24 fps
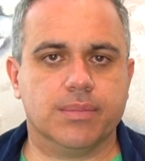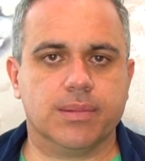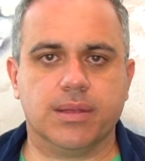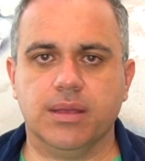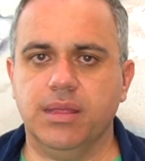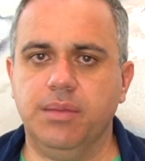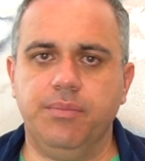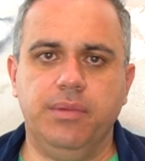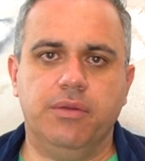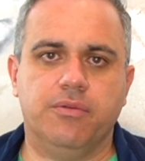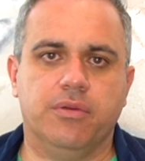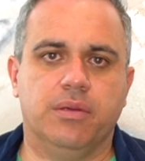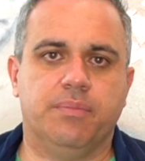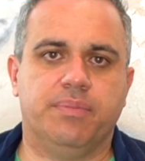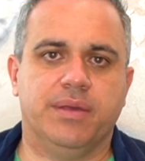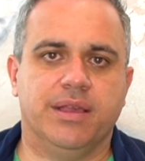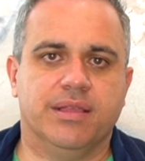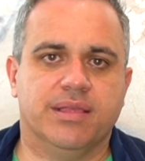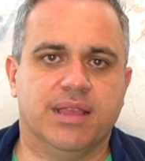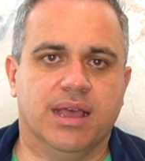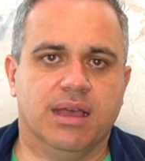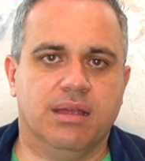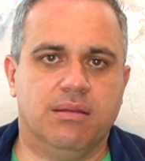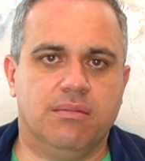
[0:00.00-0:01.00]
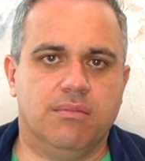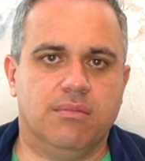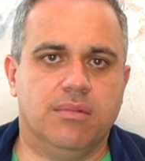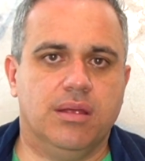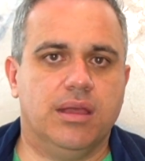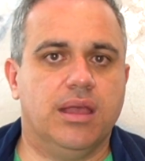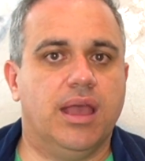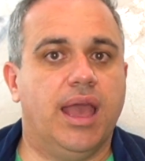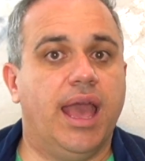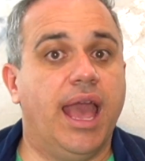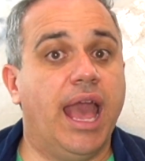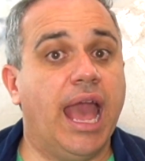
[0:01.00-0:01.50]
Let me repeat that.
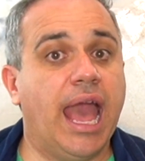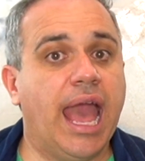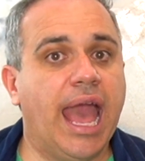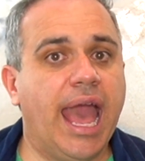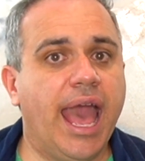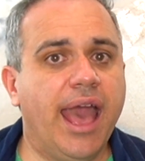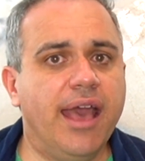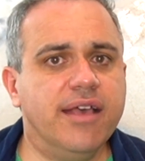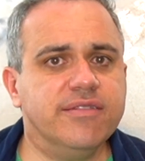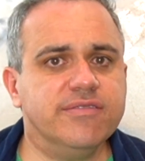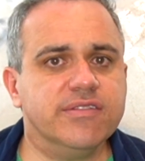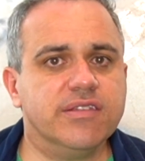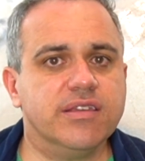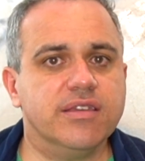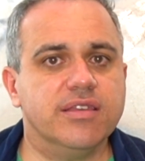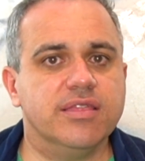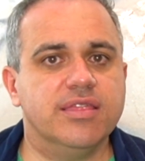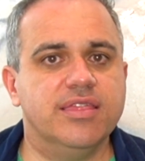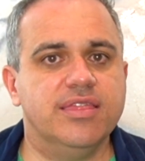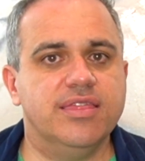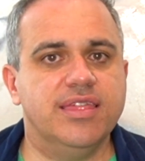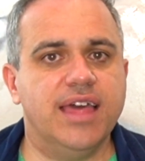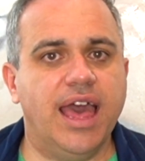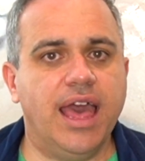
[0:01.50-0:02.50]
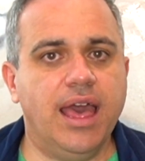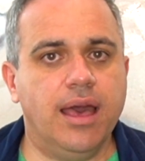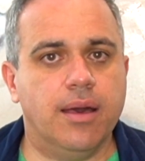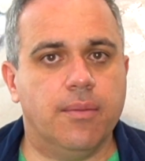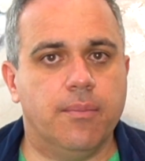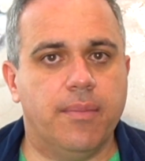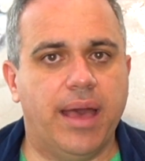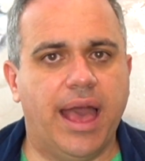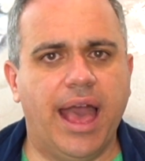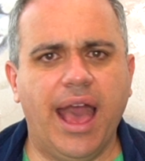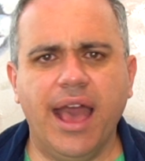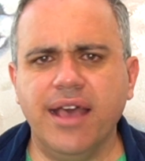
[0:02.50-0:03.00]
Ask
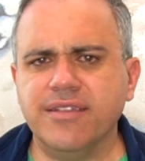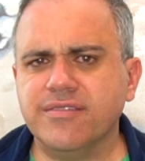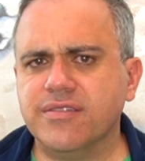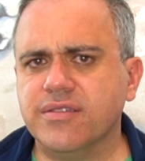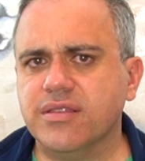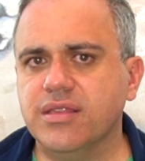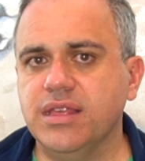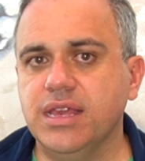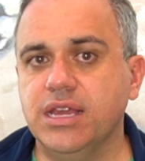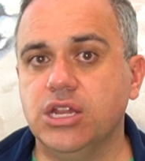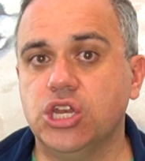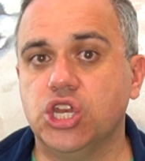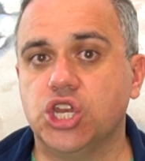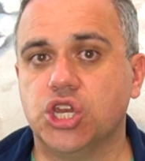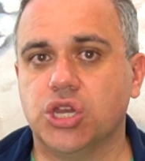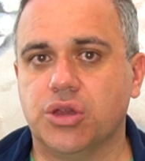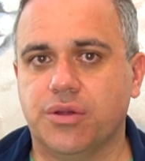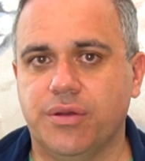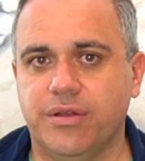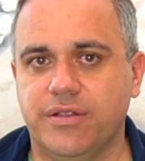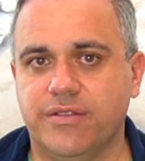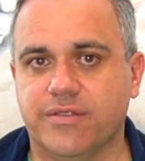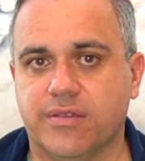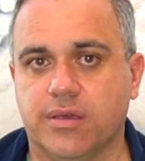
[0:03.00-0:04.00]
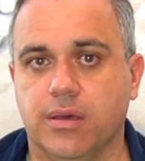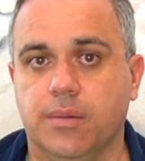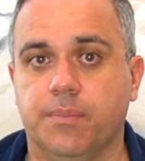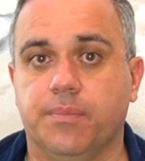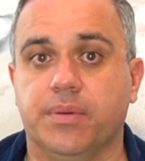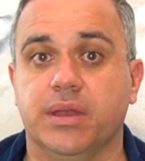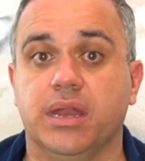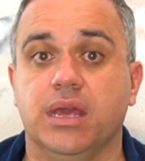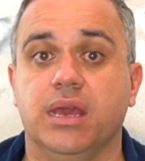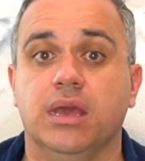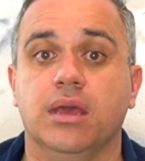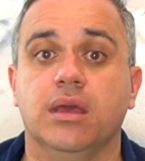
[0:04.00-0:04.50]
the insurance
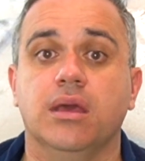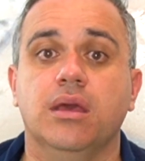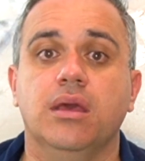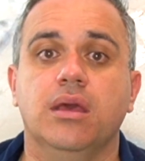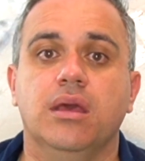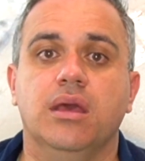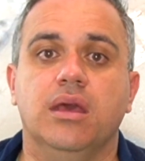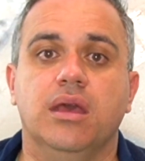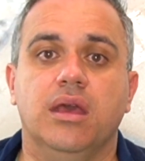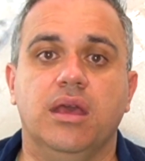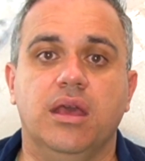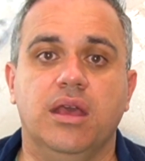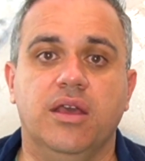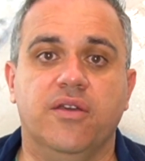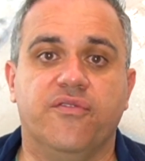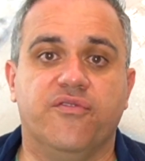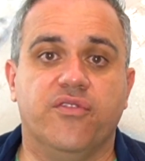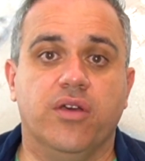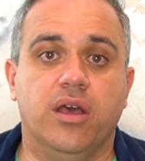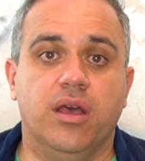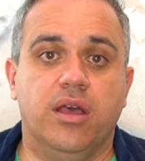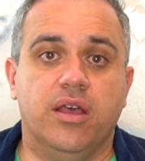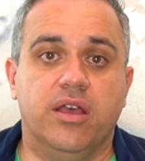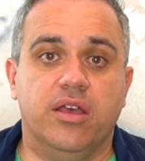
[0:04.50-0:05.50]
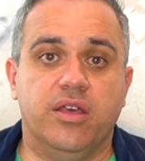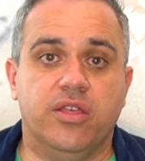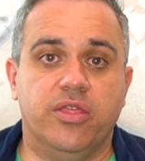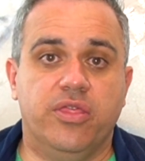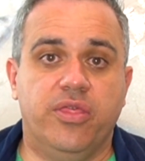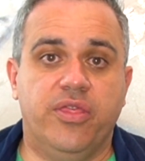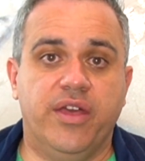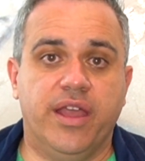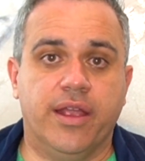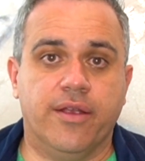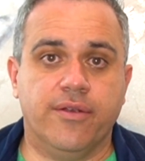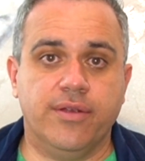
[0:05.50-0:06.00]
company if
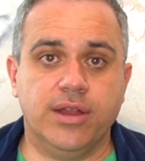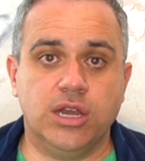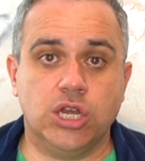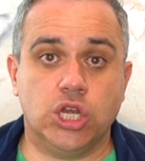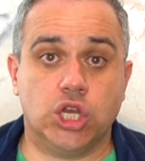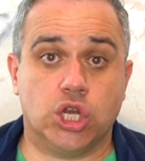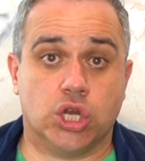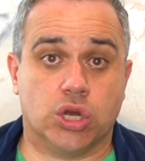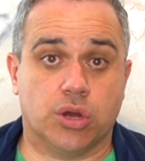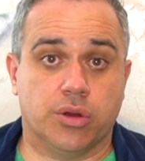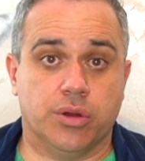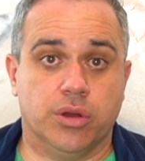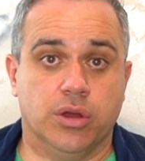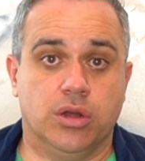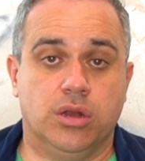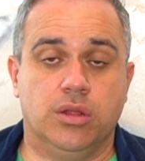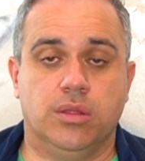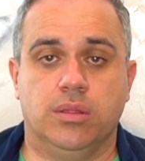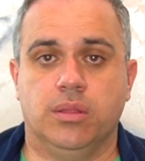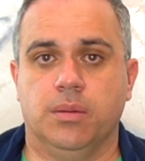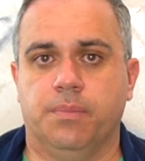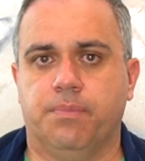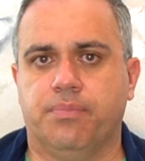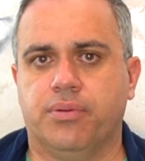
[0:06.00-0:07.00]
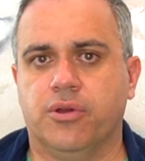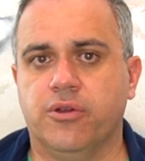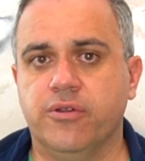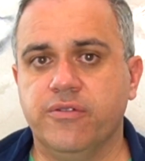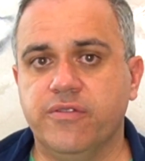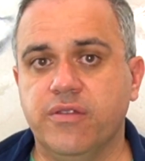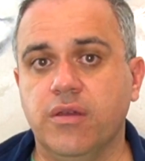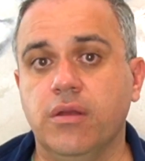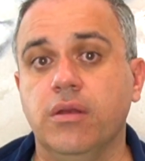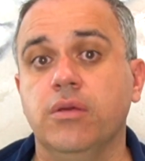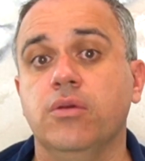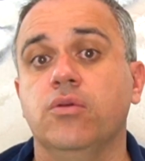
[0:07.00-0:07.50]
their insured, the
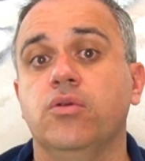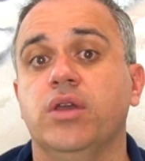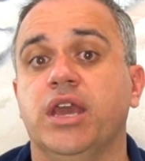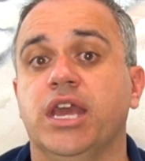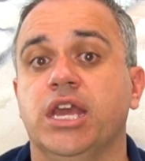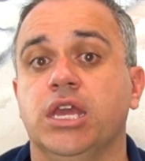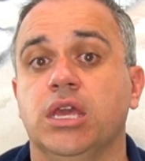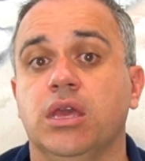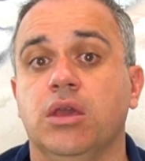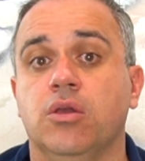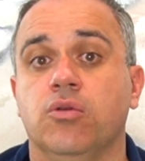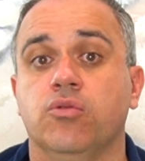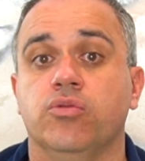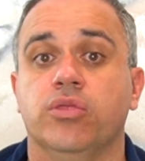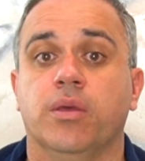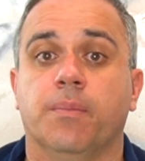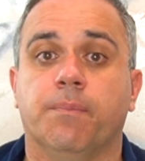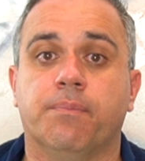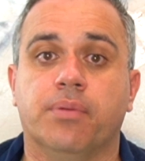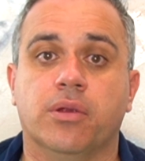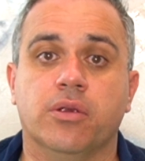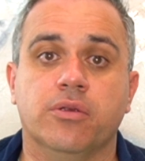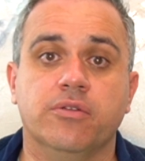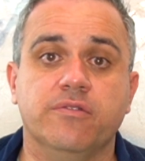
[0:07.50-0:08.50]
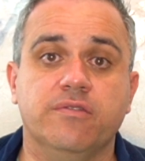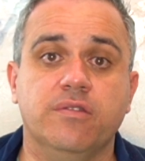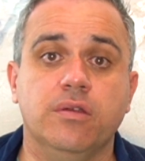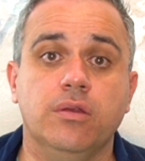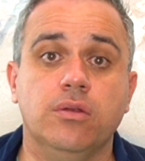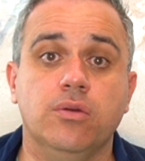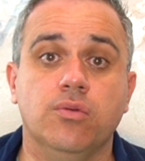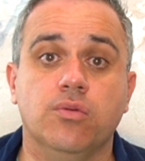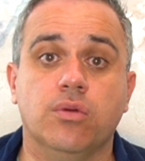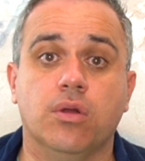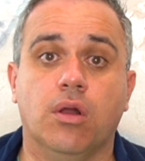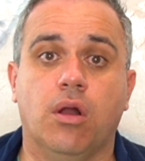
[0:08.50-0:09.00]
person who hit you, the person
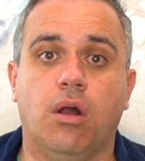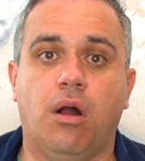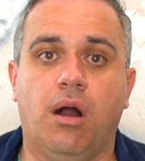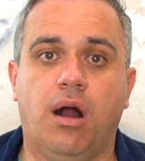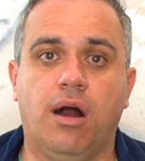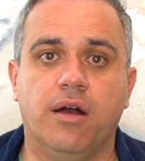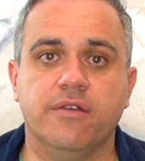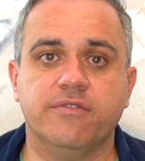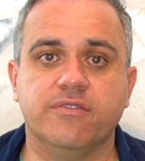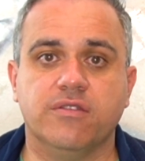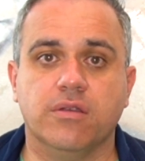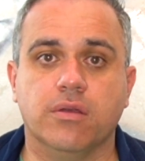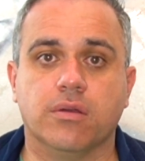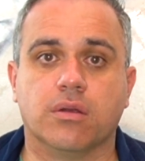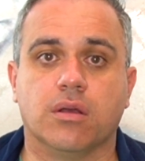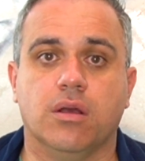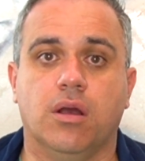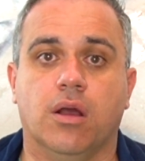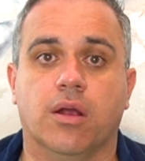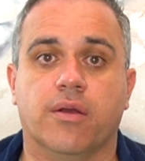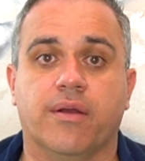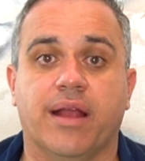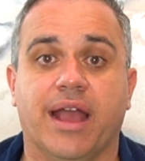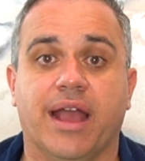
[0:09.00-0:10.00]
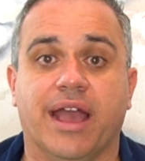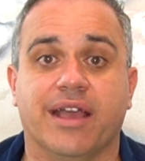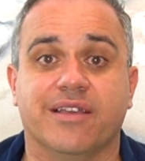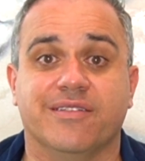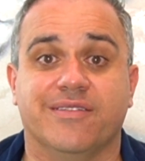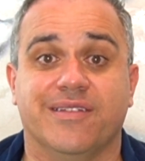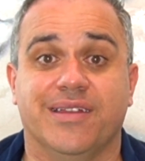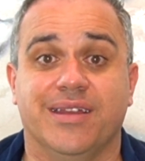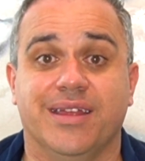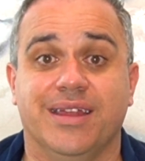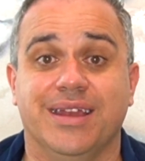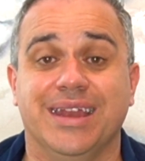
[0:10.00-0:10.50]
who caused your car
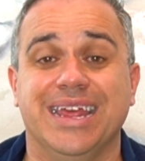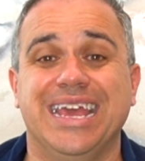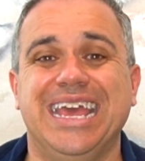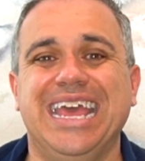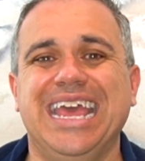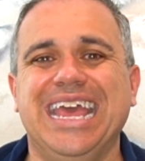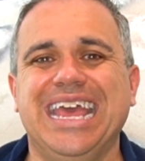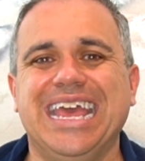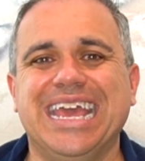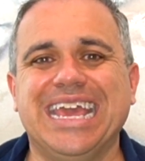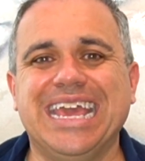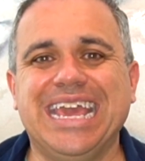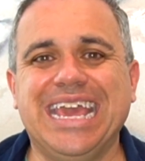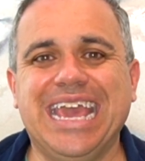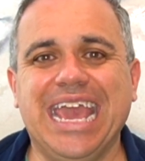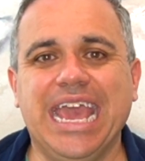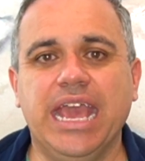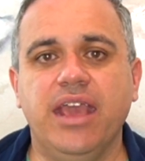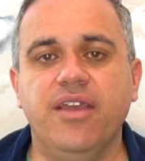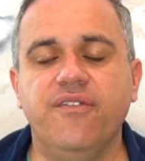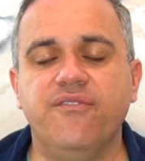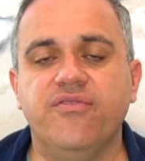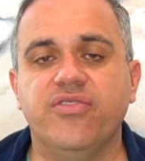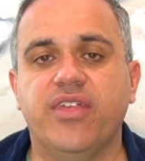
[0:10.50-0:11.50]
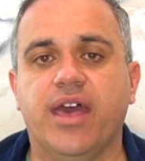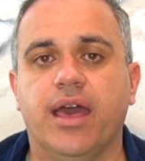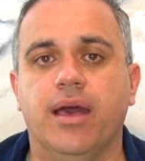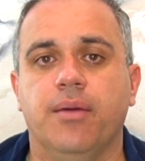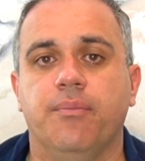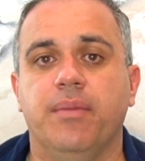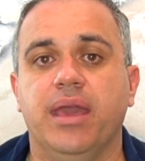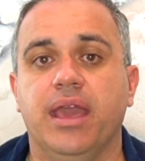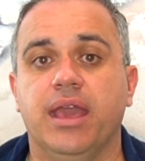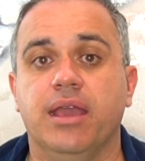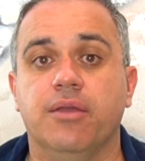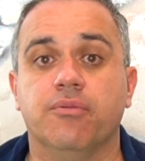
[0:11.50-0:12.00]
accident, gave them
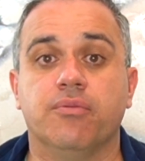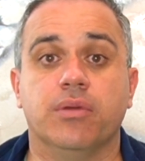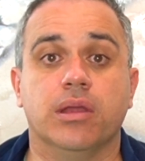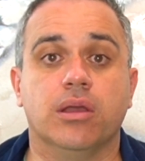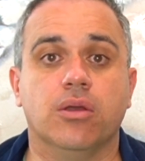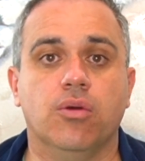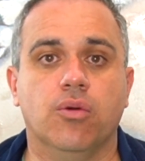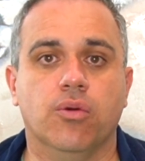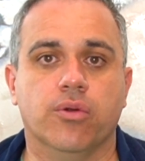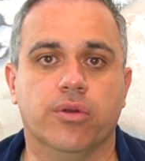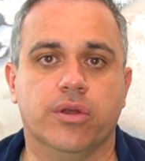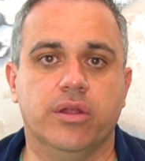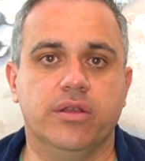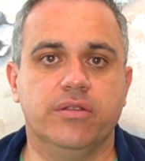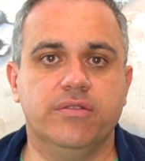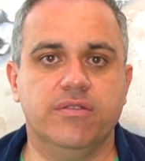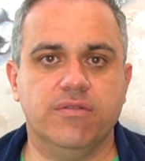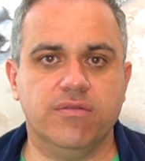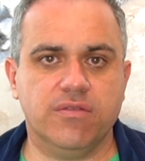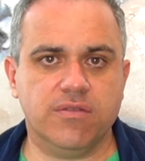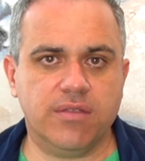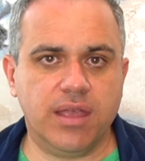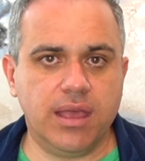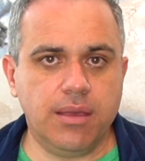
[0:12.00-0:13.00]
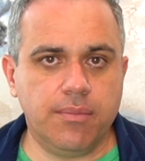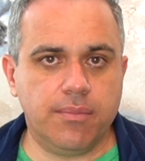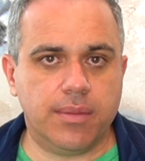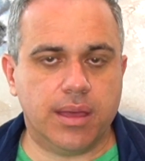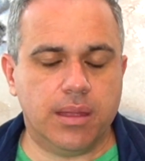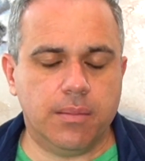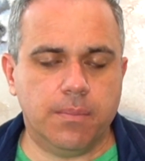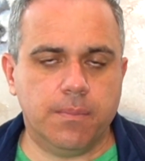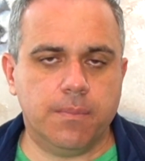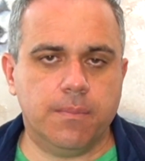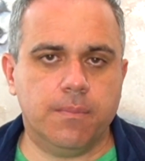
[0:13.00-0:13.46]
a recorded statement.